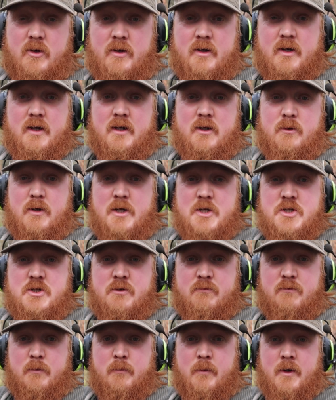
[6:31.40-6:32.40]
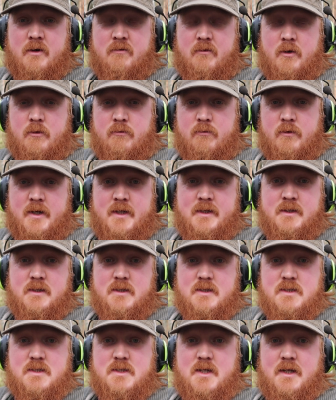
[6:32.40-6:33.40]
So I got a question from one of our
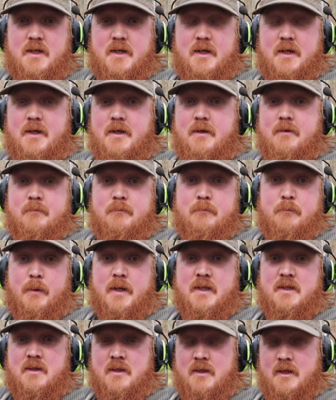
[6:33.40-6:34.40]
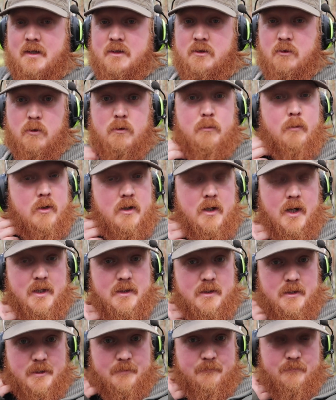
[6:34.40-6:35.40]
friends, Matti at
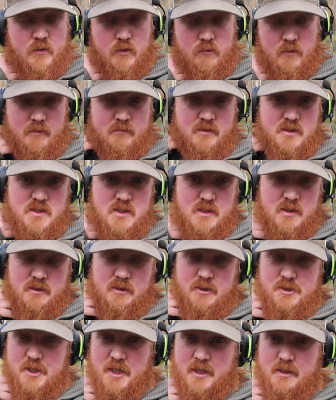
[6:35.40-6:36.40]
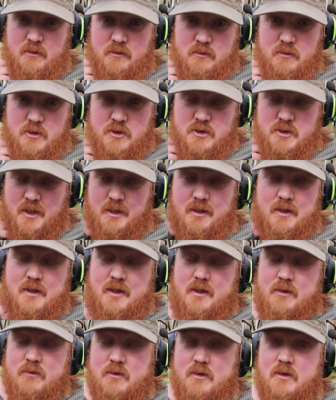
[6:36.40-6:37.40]
Jokkmokkaidena. If you haven't seen their channel, check it
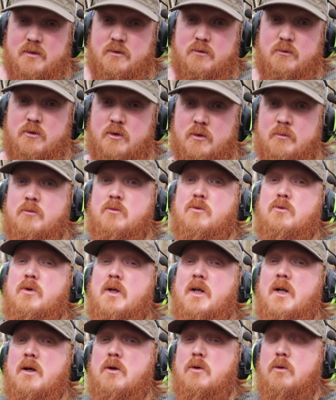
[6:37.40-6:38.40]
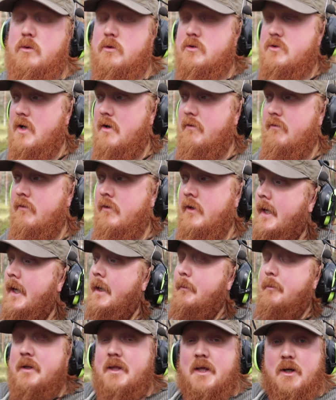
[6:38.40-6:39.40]
out. They do some really cool stuff.
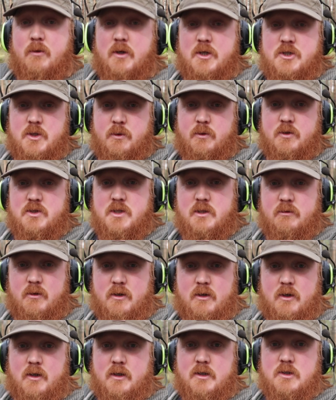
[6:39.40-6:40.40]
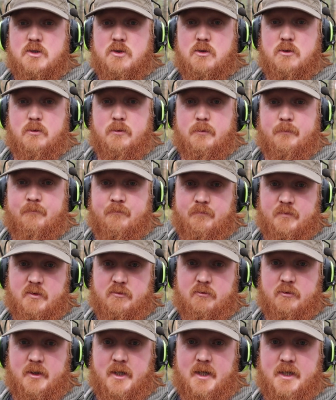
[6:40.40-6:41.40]
But the question was in regards to the
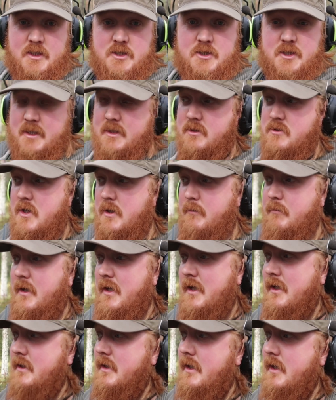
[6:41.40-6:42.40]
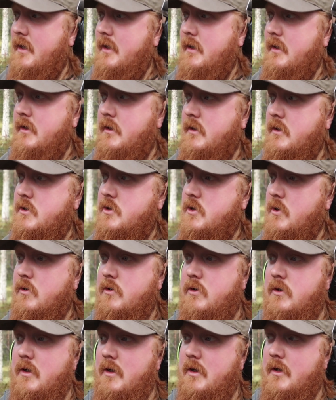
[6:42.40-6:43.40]
freehand chainsaw milling that I showed
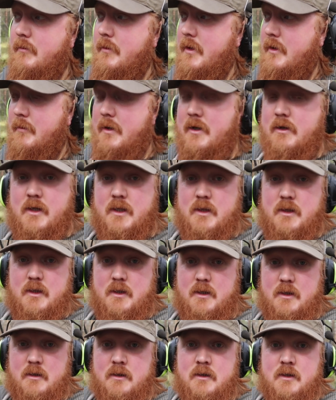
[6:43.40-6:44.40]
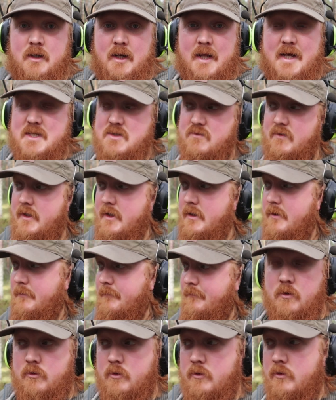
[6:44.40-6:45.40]
you a little bit about in the last video.
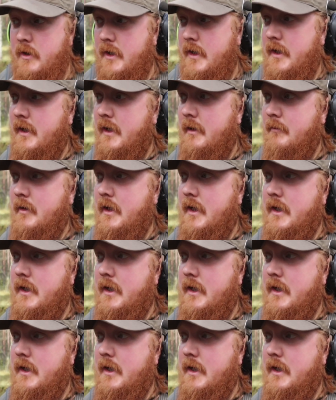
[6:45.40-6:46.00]
So today I'm